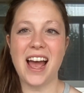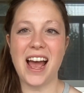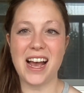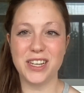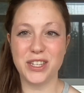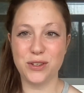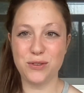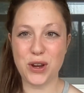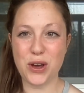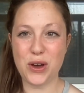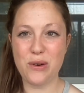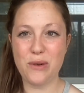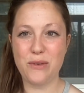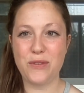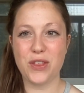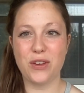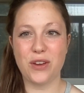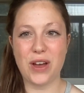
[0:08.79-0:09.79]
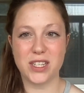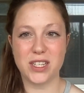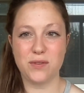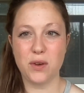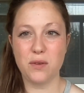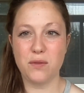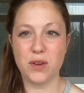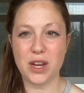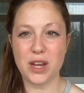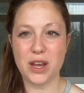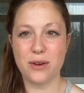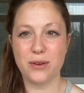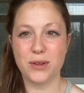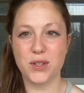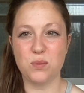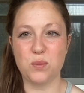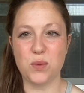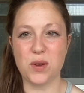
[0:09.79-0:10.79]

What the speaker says: As you know, for the last few videos,